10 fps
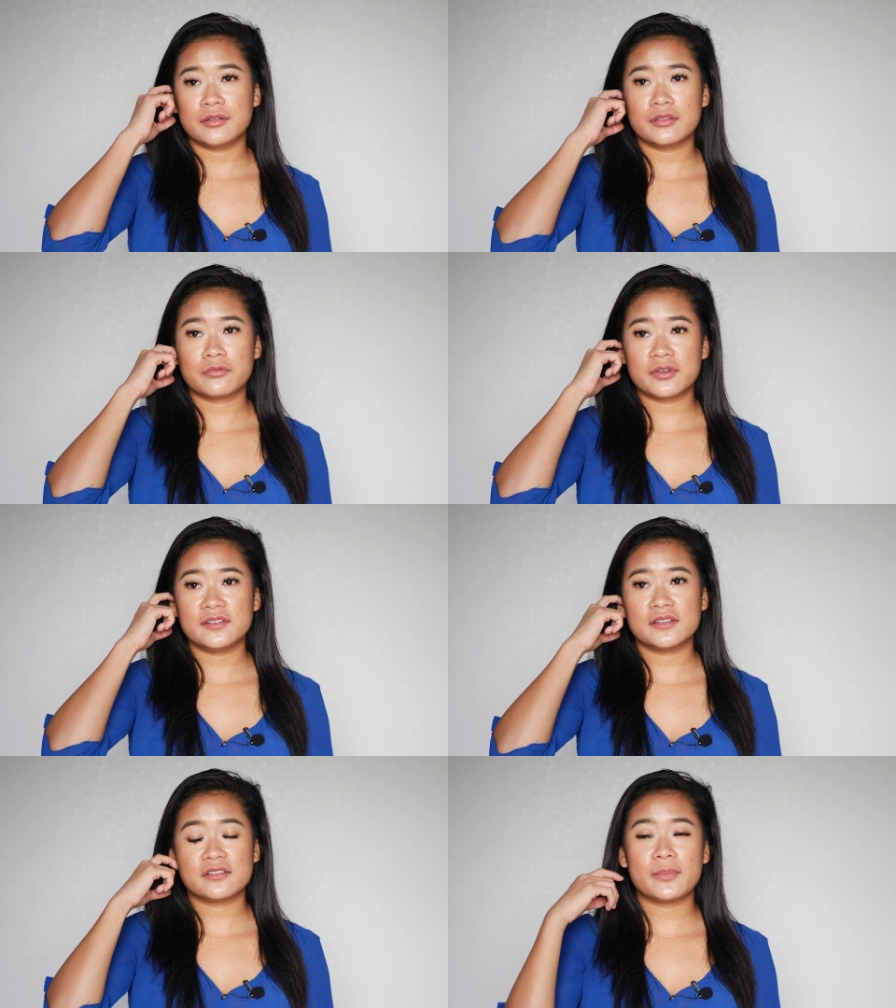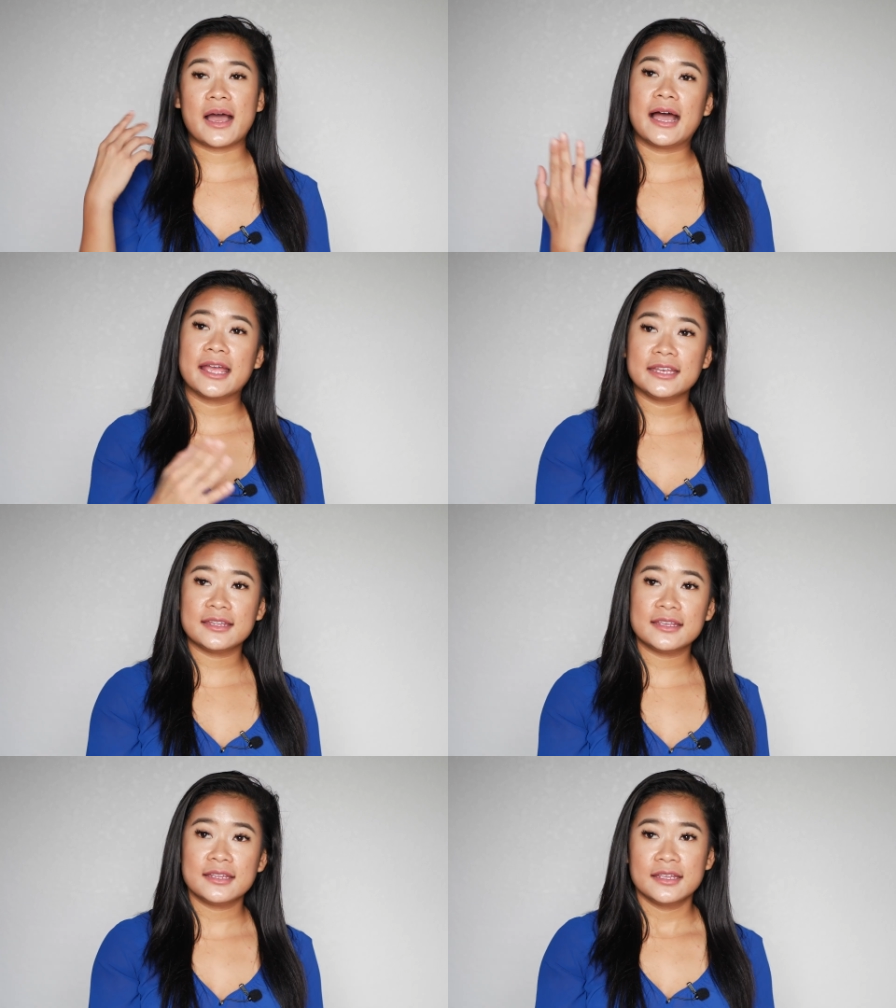the reasons behind
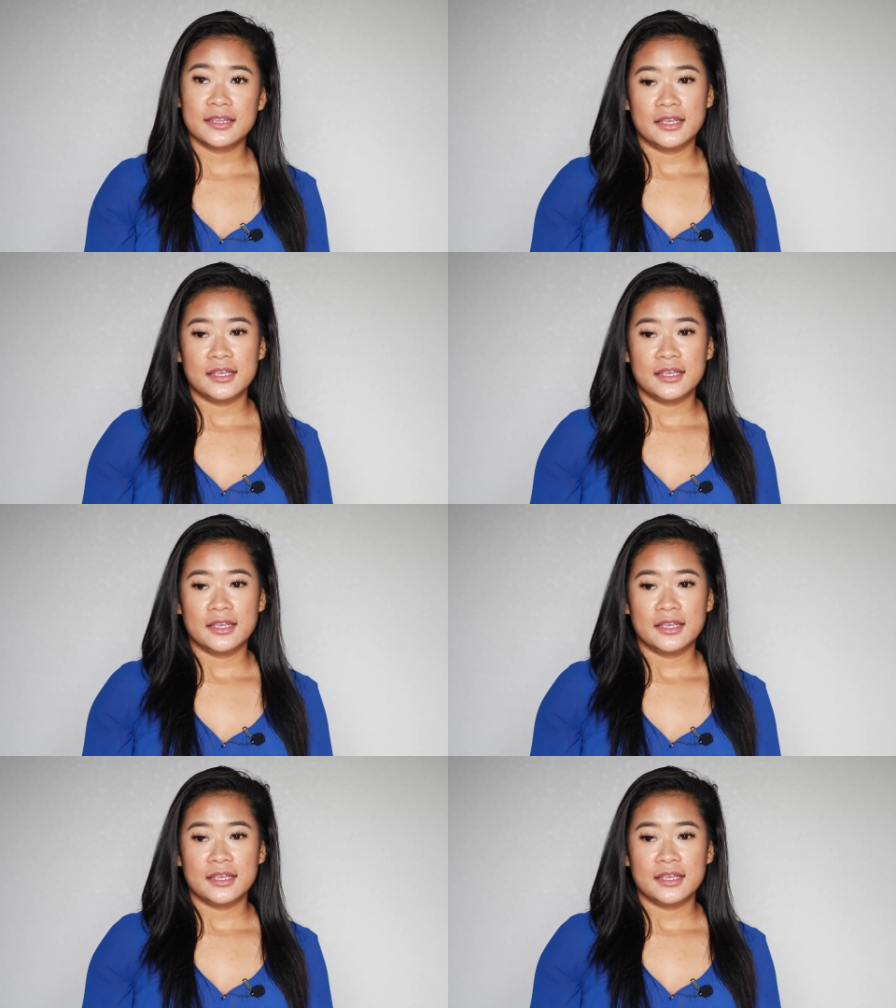it